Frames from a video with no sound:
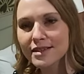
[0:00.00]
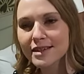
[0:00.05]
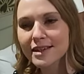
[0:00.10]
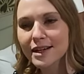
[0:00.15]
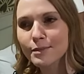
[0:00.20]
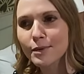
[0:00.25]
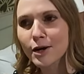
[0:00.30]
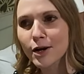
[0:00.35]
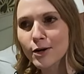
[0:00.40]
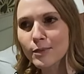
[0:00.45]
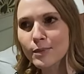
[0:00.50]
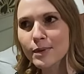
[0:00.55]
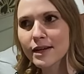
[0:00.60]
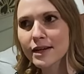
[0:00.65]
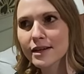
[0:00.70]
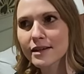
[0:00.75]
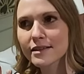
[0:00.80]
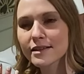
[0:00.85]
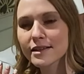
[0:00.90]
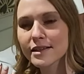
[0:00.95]
and I'm
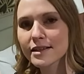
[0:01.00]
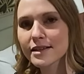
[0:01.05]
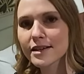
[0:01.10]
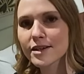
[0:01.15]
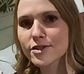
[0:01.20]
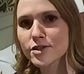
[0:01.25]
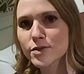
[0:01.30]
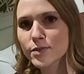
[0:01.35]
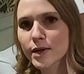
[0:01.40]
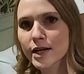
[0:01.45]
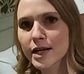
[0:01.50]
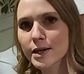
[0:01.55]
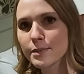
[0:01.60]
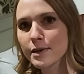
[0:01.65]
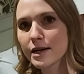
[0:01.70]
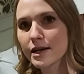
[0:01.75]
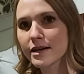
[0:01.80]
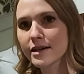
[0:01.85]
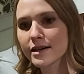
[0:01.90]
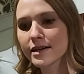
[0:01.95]
hoping that it goes away
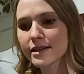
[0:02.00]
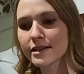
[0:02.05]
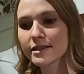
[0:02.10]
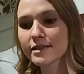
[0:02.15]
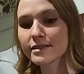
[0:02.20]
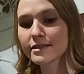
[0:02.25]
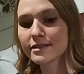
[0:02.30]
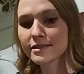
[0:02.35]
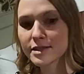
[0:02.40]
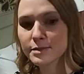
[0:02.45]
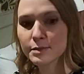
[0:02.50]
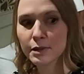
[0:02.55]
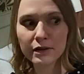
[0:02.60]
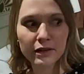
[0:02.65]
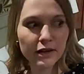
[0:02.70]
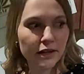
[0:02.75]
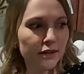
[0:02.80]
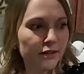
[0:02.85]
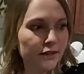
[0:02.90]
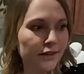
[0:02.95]
by
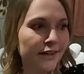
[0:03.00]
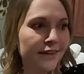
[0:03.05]
tomorrow.